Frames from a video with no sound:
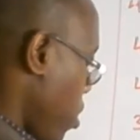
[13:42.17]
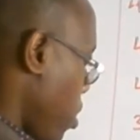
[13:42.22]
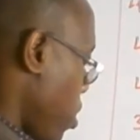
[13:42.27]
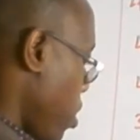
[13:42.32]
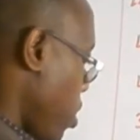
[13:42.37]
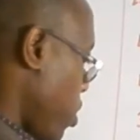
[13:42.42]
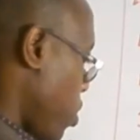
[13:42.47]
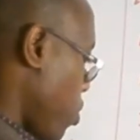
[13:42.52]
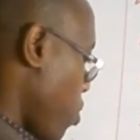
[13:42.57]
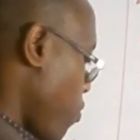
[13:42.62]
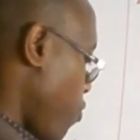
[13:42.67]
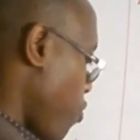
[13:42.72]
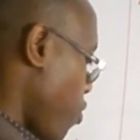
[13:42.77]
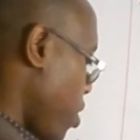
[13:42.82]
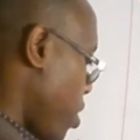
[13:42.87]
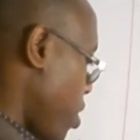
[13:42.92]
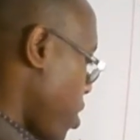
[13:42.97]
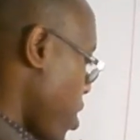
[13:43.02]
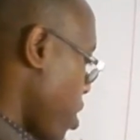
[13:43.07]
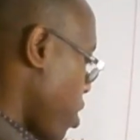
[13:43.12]
So if we
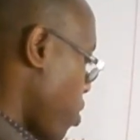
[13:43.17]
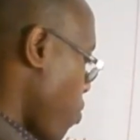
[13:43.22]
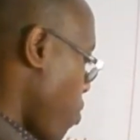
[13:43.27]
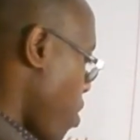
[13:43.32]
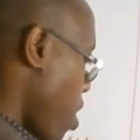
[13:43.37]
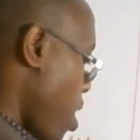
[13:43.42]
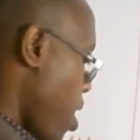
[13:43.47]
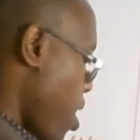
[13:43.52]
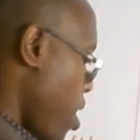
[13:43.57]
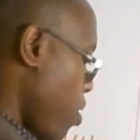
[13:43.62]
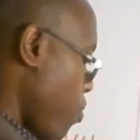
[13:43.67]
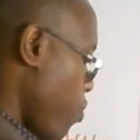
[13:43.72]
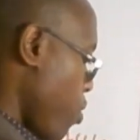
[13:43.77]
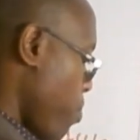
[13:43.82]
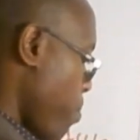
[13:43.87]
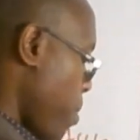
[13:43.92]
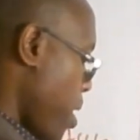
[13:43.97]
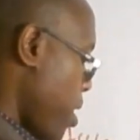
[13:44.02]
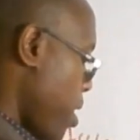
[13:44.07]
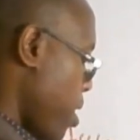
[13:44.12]
take 1, we
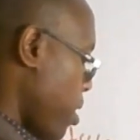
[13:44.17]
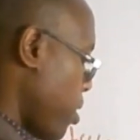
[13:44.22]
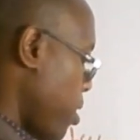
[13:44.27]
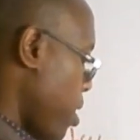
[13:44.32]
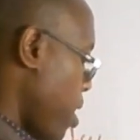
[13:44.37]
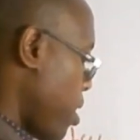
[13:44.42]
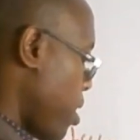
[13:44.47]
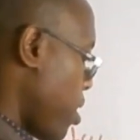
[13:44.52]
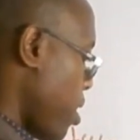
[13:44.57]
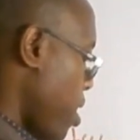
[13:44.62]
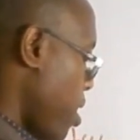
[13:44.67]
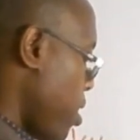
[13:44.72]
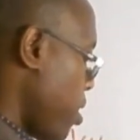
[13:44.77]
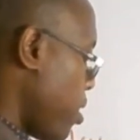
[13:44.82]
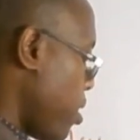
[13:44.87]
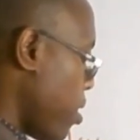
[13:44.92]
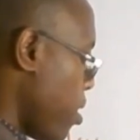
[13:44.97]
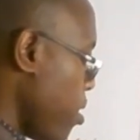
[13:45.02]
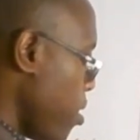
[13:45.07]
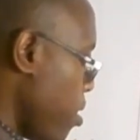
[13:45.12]
minus that
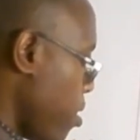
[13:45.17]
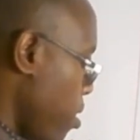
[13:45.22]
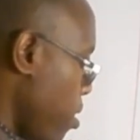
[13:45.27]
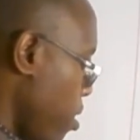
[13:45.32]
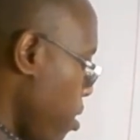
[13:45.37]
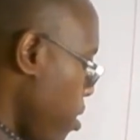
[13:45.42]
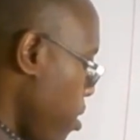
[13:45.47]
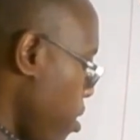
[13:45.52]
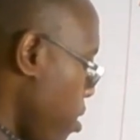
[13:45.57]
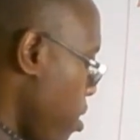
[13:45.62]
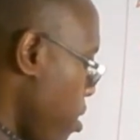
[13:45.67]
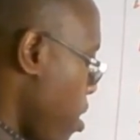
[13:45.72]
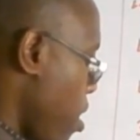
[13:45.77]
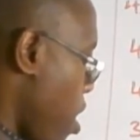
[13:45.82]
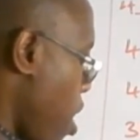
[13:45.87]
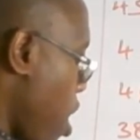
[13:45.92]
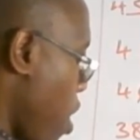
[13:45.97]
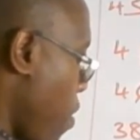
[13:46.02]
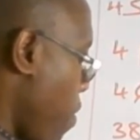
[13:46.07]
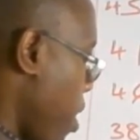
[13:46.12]
answer,
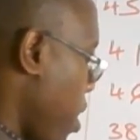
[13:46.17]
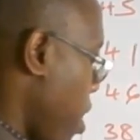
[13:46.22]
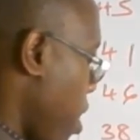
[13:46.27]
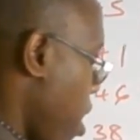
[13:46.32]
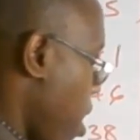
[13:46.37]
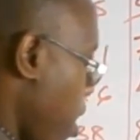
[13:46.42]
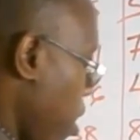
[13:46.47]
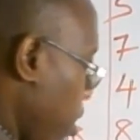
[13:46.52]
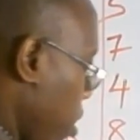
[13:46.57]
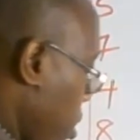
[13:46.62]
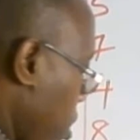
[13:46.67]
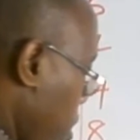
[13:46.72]
our rank